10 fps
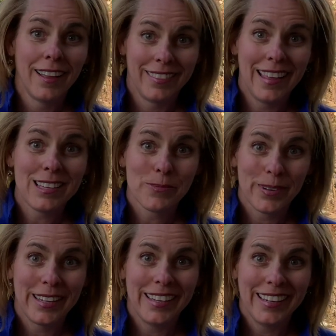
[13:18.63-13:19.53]
That's
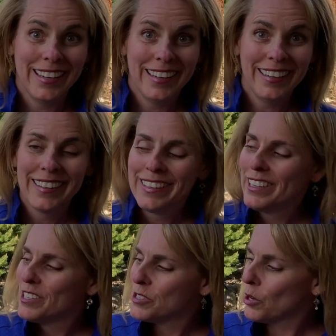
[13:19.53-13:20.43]
pretty good, huh?
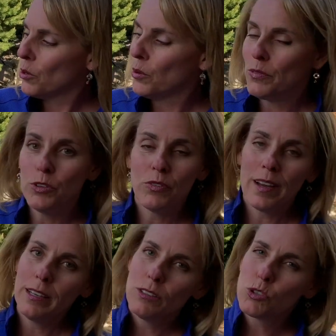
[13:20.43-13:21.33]
So if you
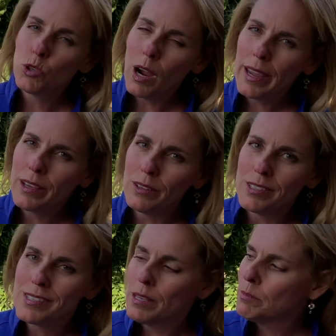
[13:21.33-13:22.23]
find
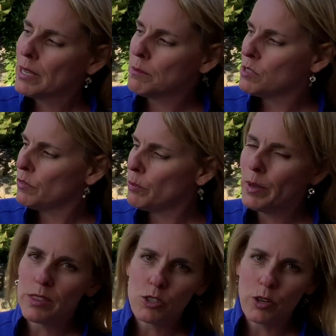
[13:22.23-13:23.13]
triangles, sometimes if you
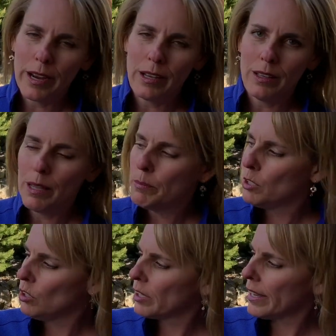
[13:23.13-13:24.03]
pick the triangle up and you
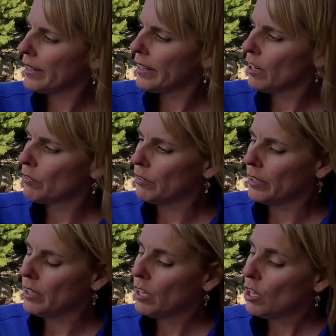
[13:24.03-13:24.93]
look at it
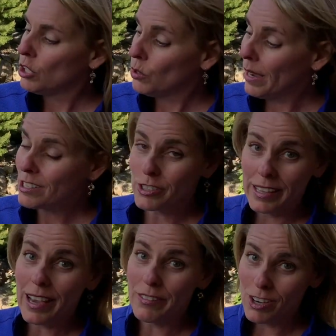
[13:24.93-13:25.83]
carefully, you actually
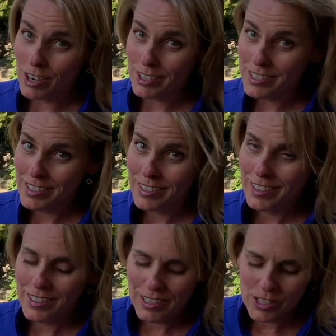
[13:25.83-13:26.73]
have a heart.
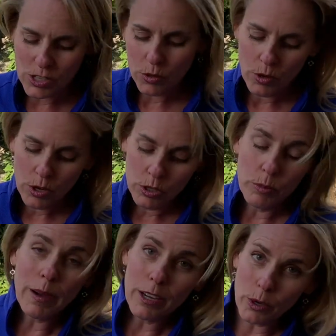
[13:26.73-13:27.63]
So you
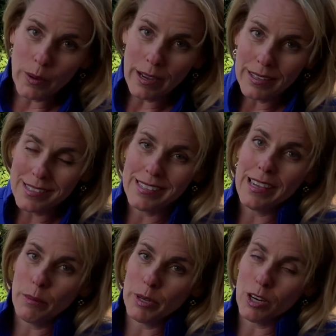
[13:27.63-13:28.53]
might go out and see
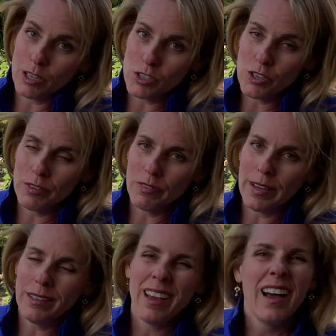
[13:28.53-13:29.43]
how many hearts you can
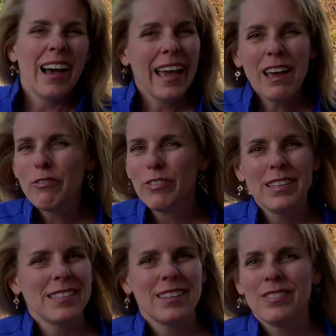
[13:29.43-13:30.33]
find. I have
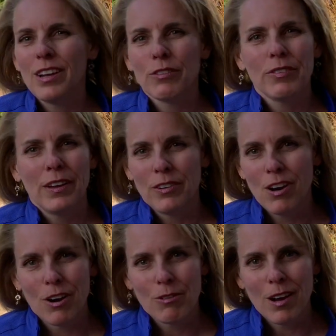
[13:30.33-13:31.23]
friends that have never found a
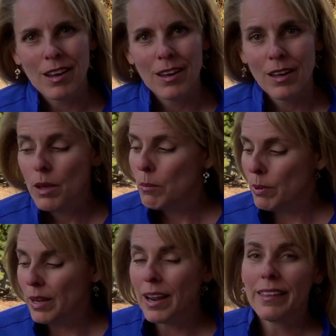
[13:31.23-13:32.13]
heart rock,
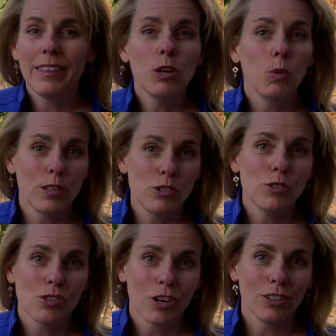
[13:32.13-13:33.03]
but I think once you
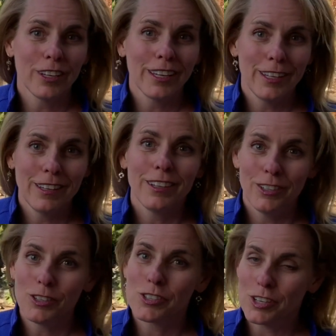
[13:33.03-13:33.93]
start looking,
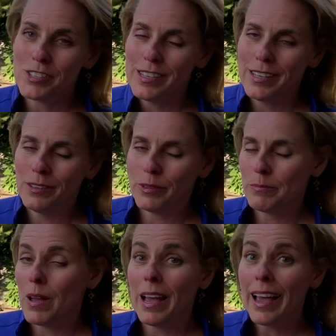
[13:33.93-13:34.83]
you'll start seeing them.
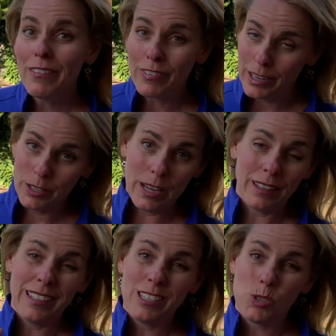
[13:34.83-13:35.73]
I find at
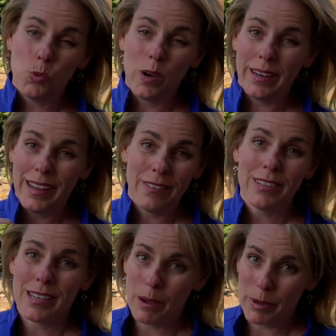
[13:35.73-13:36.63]
least one every
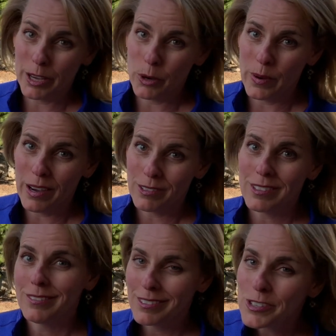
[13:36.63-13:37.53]
time I go out.
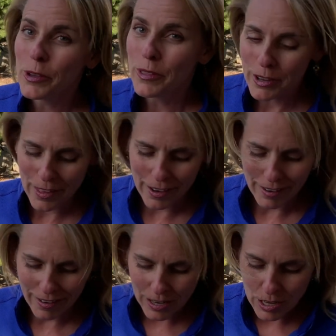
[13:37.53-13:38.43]
So they're there.
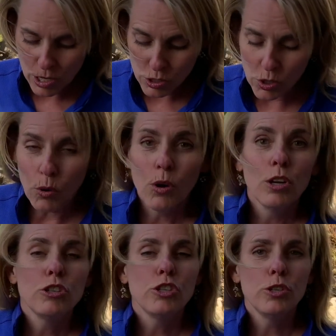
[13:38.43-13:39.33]
So
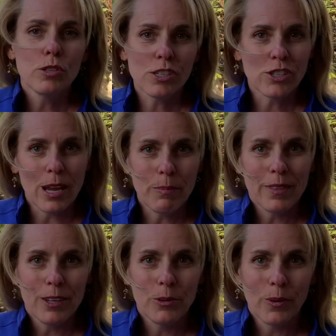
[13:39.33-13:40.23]
choose a shape
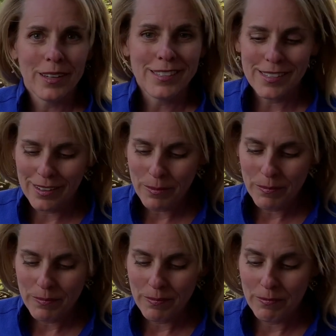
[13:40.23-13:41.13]
that you want to
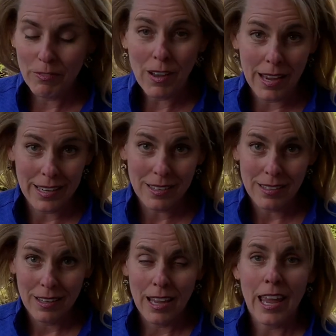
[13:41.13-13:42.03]
find
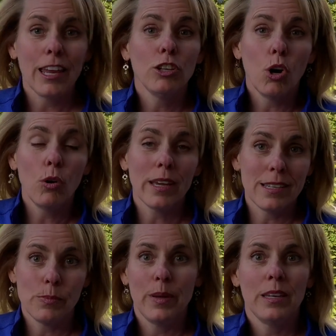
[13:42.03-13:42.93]
and go get
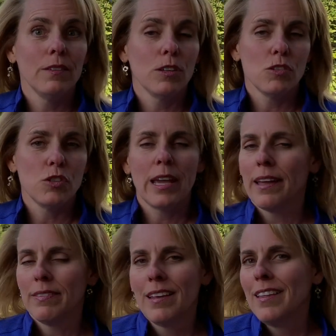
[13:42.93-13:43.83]
as many of those as you can.
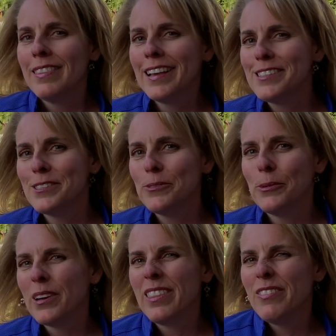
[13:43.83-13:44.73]
That's
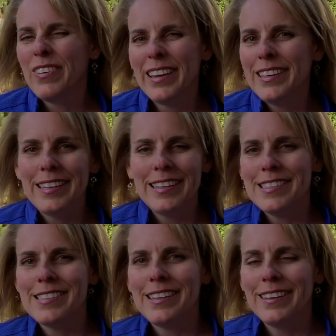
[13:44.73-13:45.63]
one of the fun and
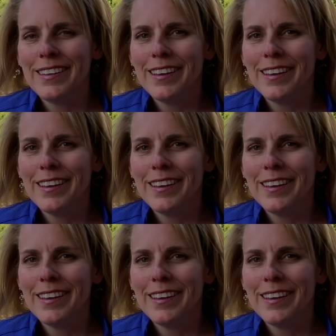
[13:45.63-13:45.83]
easy